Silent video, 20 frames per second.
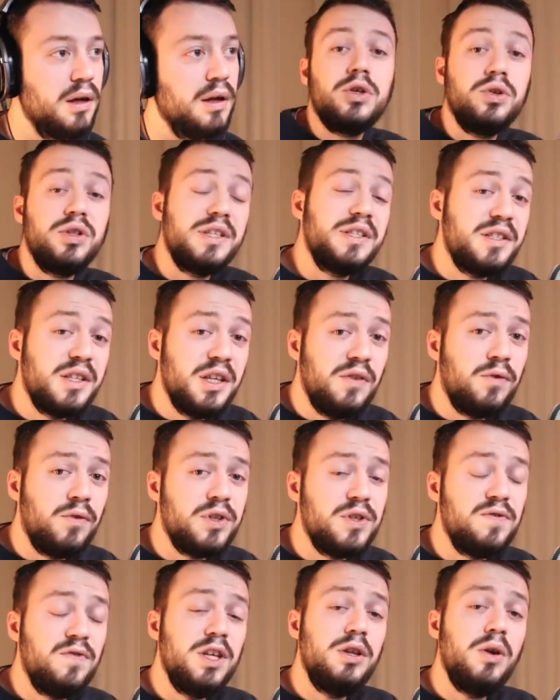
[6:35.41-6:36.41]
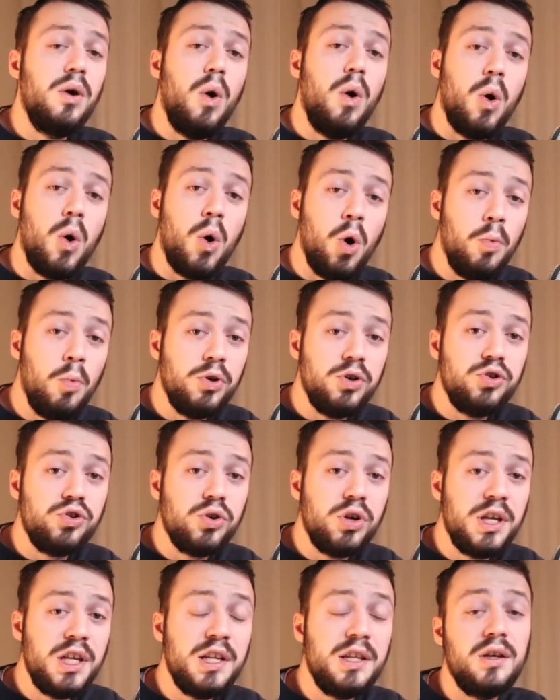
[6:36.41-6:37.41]
So this is it for this video, hope you
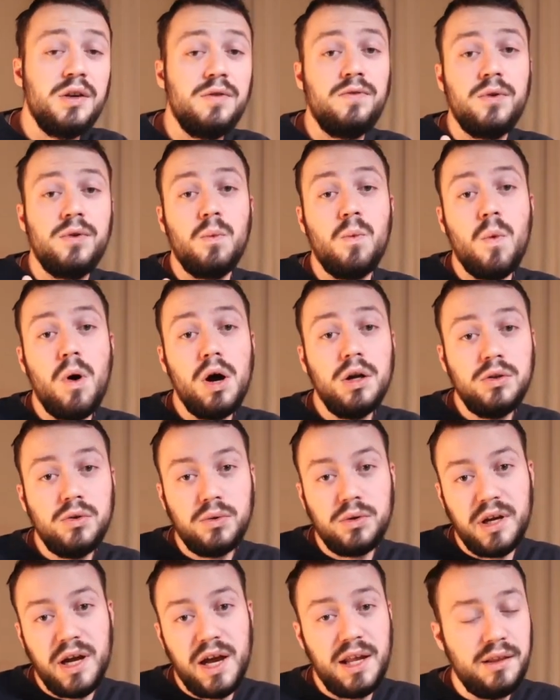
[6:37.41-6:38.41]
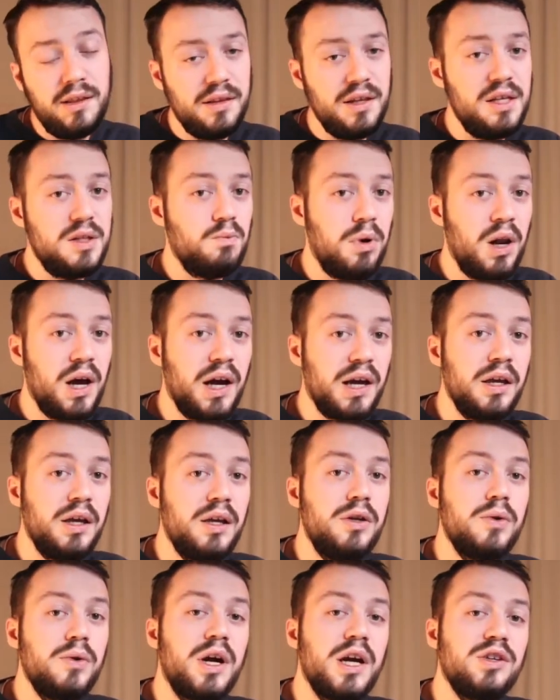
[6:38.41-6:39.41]
enjoyed it. If you want to get this
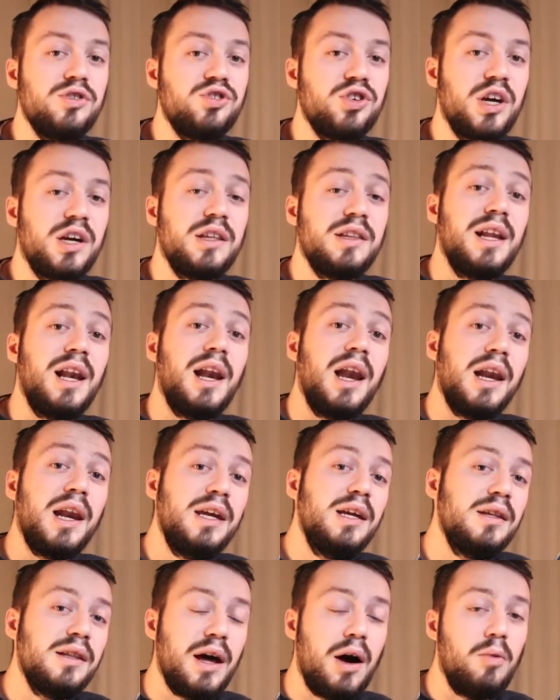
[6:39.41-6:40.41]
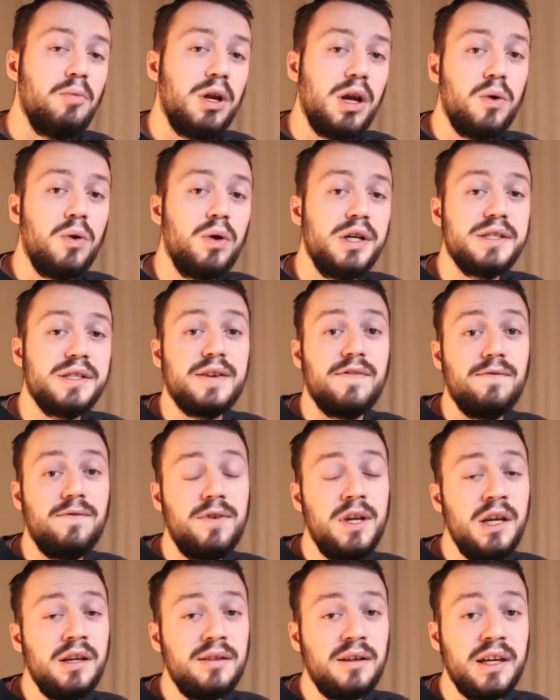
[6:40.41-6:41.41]
plugin you can check the link down below, it's an
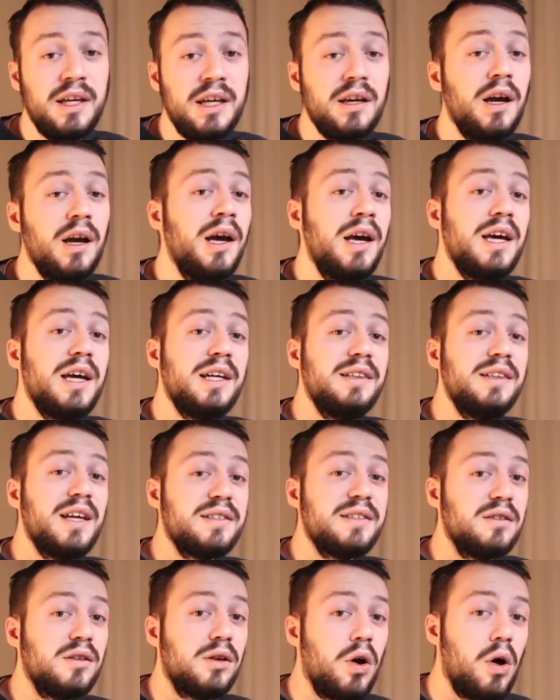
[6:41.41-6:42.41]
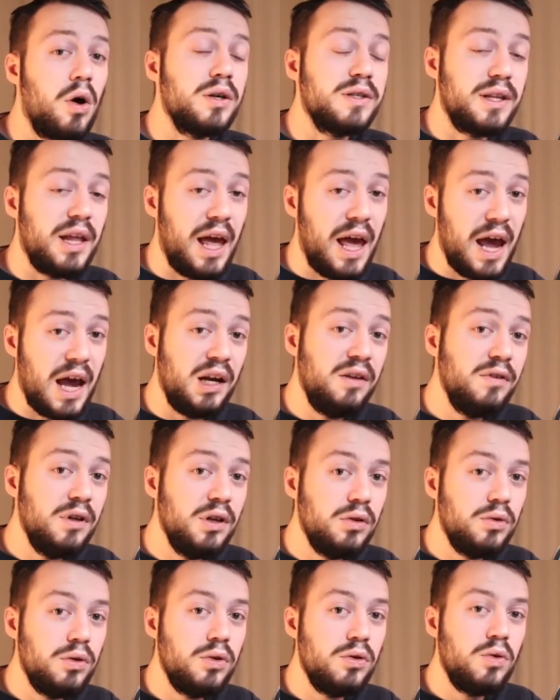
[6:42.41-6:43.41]
affiliate link, it doesn't cost
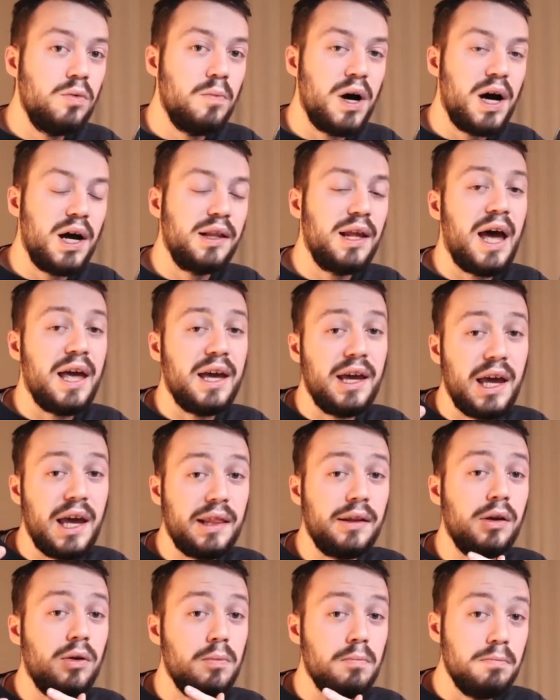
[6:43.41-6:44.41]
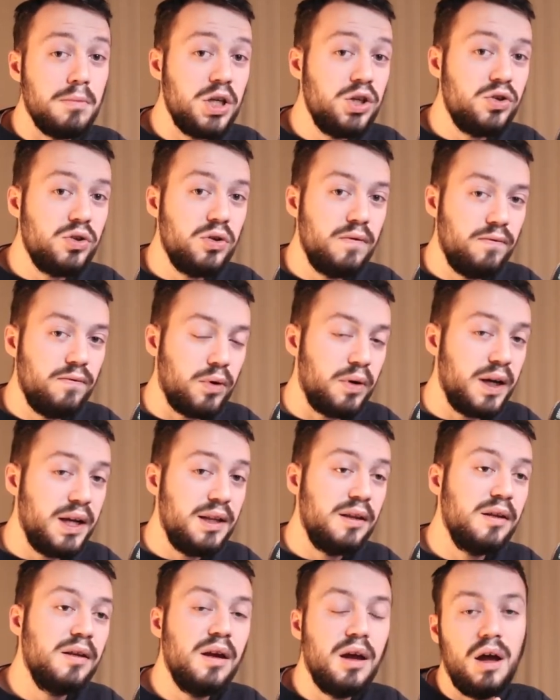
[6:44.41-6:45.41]
anything to you but I get a commission for
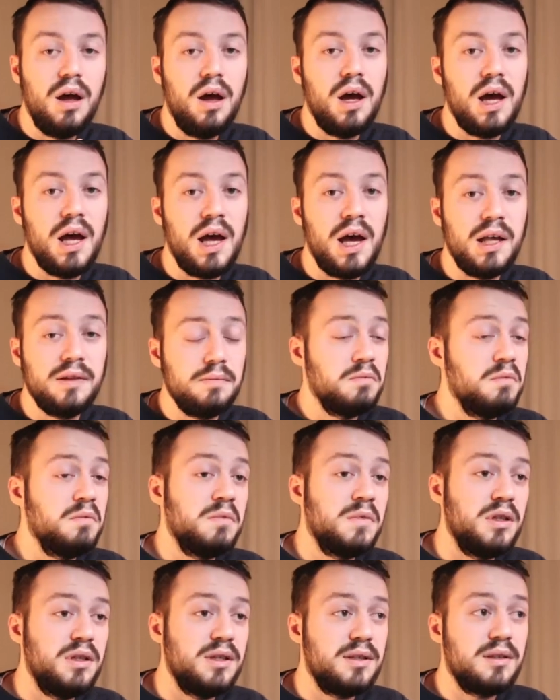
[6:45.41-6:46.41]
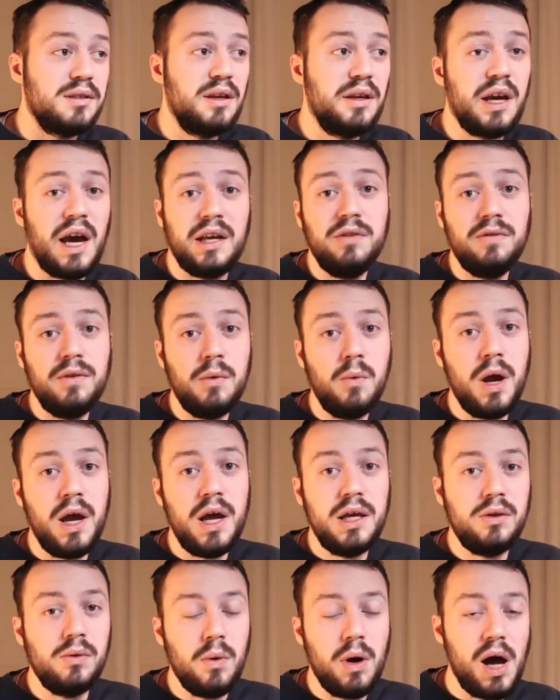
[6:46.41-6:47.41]
it and it's kind of a
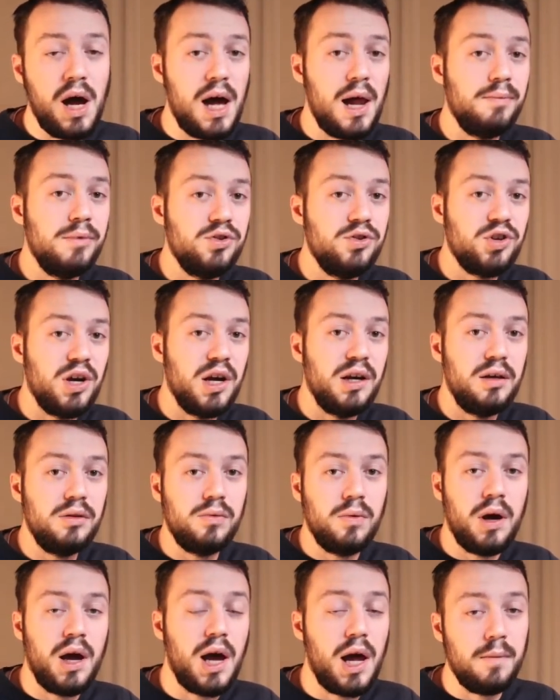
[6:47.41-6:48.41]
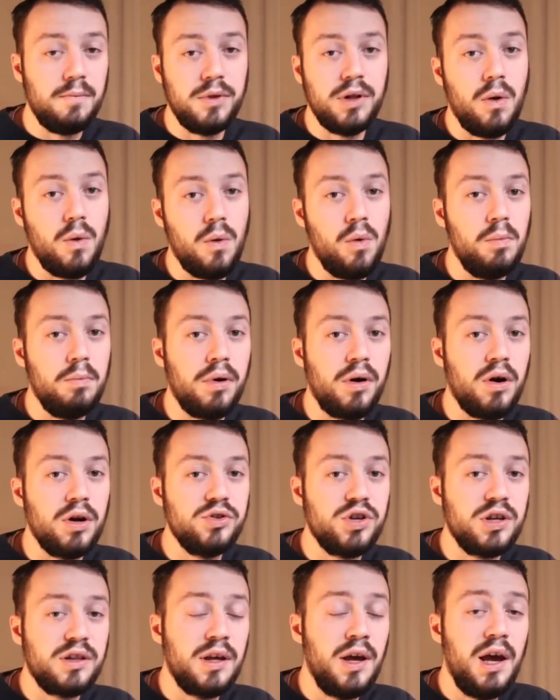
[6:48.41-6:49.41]
way to help the channel, to help the whole
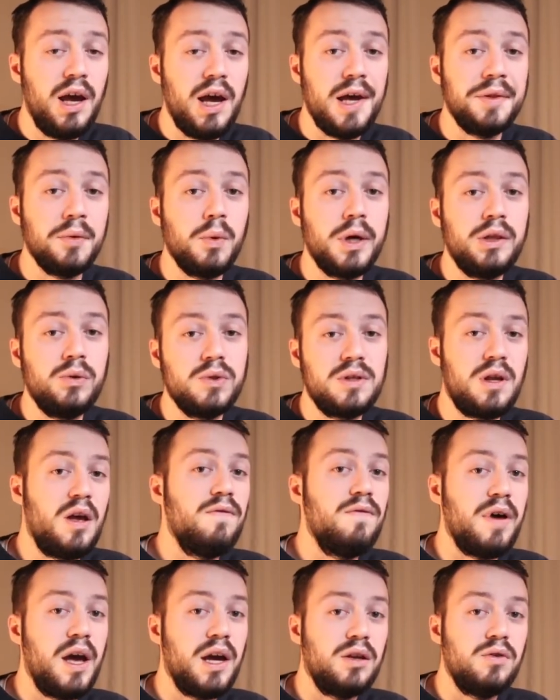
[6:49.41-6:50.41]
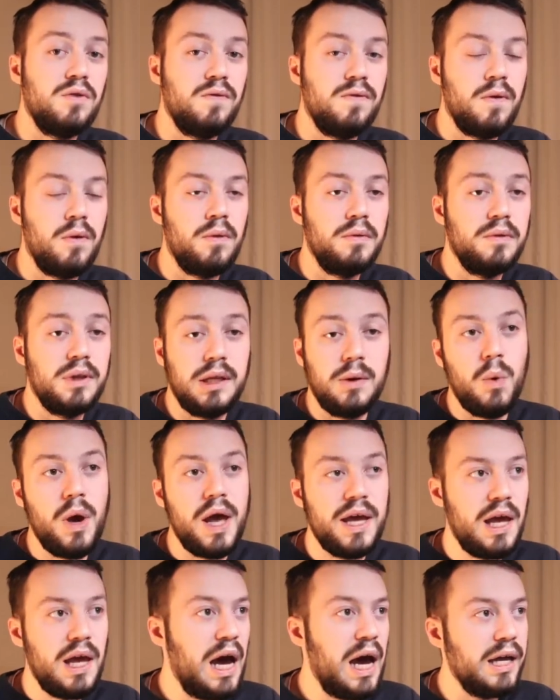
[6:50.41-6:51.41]
project and a way to say thank you for the
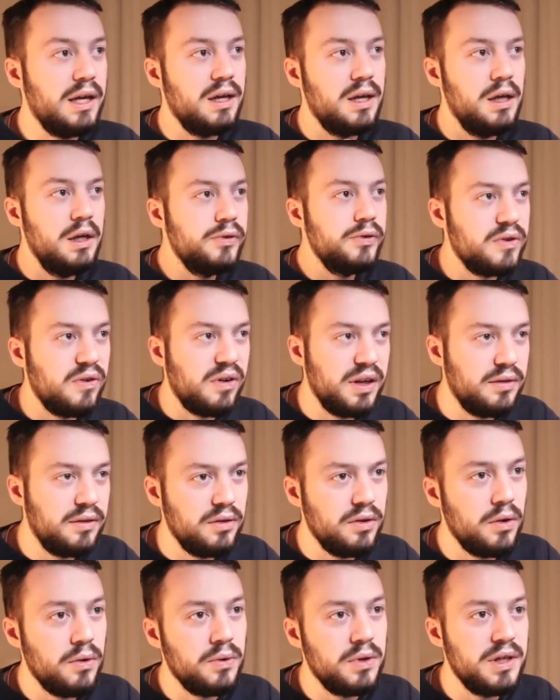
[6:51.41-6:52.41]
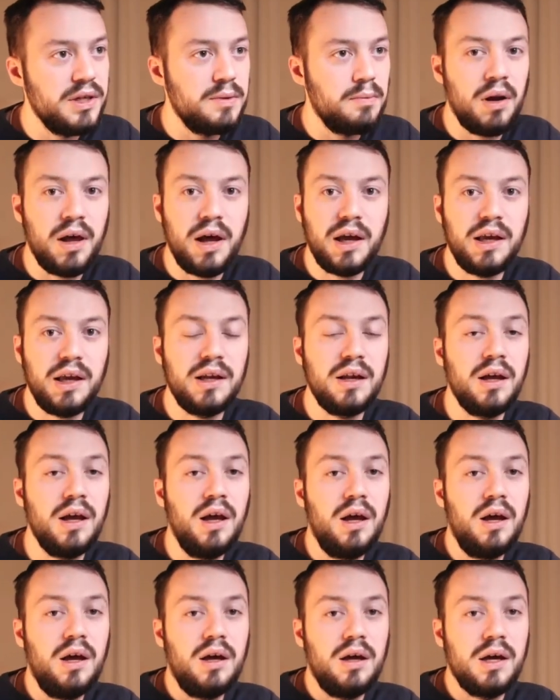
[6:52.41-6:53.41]
way I illustrated you this plugin
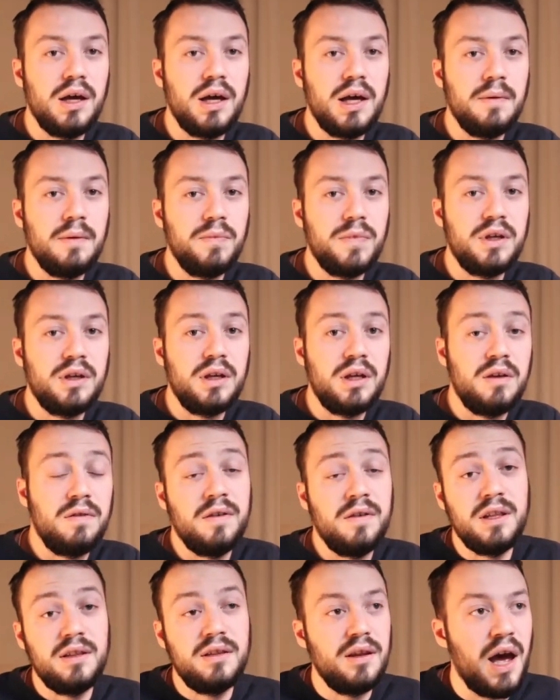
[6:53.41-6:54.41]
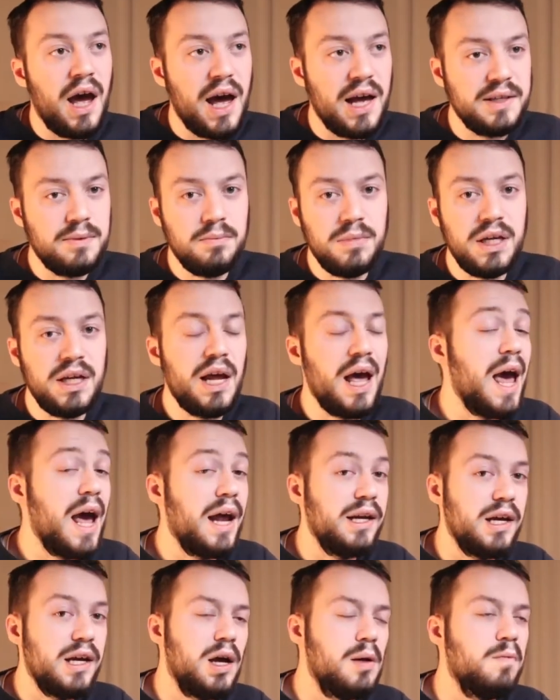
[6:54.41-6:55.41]
and if it has been
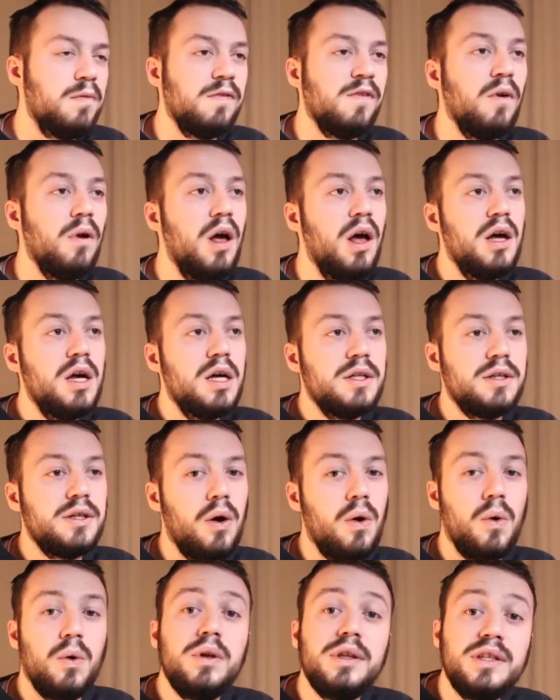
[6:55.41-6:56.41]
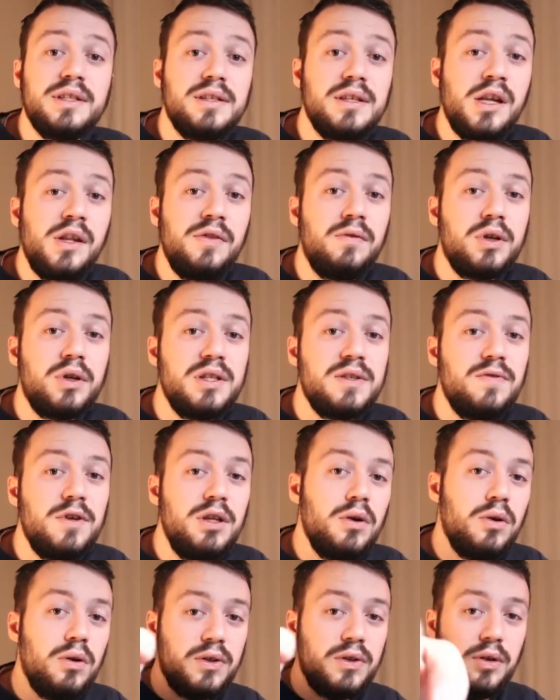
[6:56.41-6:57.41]
any helpful. So this is it for this video.